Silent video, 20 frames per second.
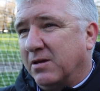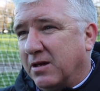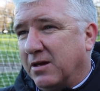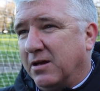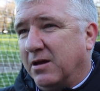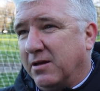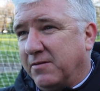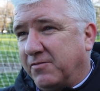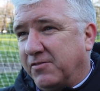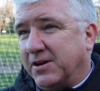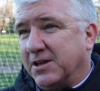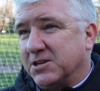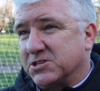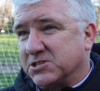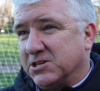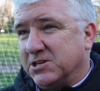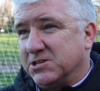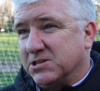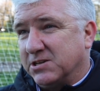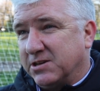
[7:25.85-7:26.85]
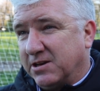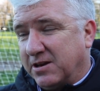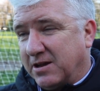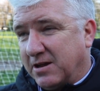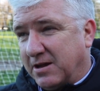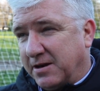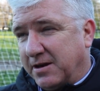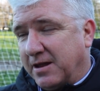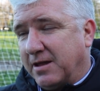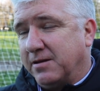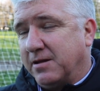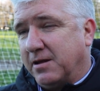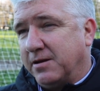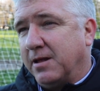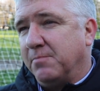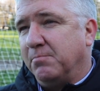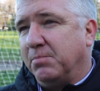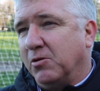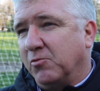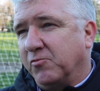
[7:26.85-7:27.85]
uh, for this season, and, and, then and
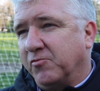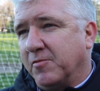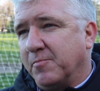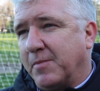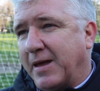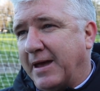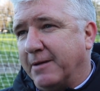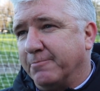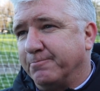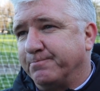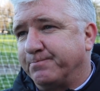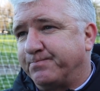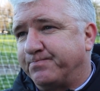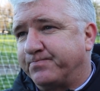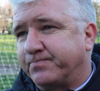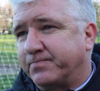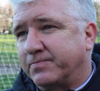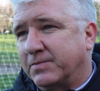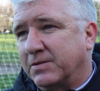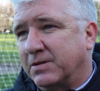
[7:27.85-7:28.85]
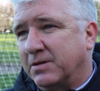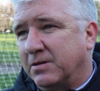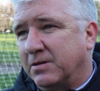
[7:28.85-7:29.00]
then build from that. Cheers,